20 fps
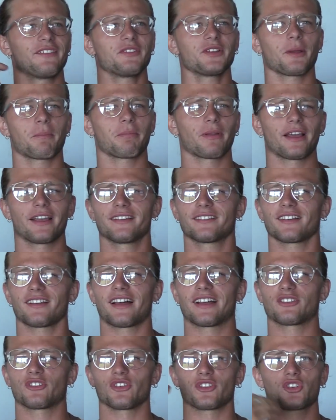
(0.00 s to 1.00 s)
even the plays that
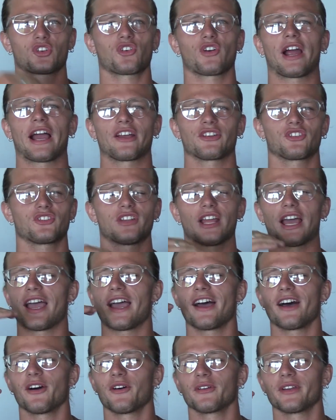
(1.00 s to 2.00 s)
like just crash
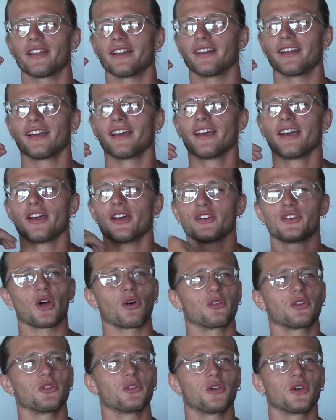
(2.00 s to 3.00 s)
down and
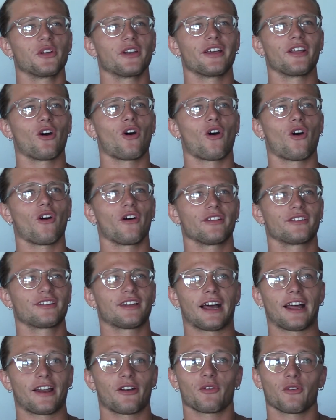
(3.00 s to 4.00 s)
don't do good at all. I
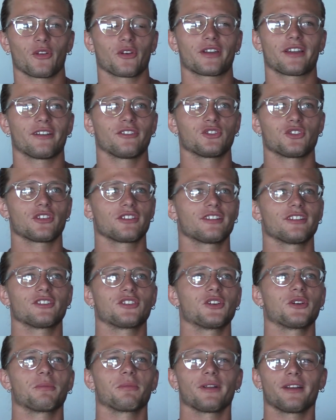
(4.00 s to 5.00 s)
don't look just as
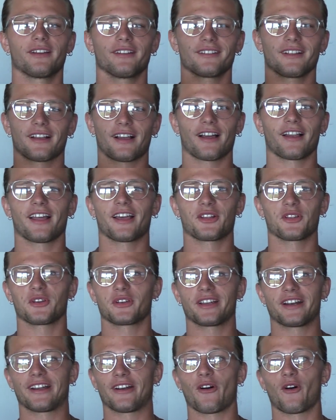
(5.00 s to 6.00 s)
good plays. Like I like
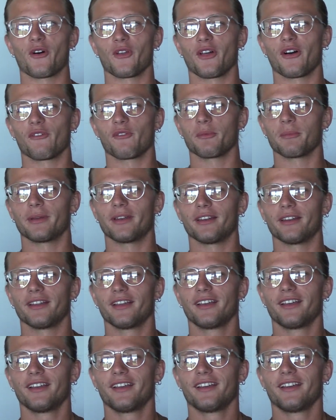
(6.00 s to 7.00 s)
looking at all of them, and
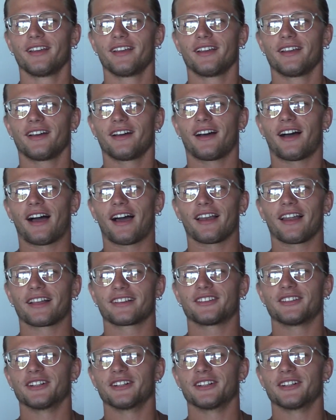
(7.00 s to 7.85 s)
I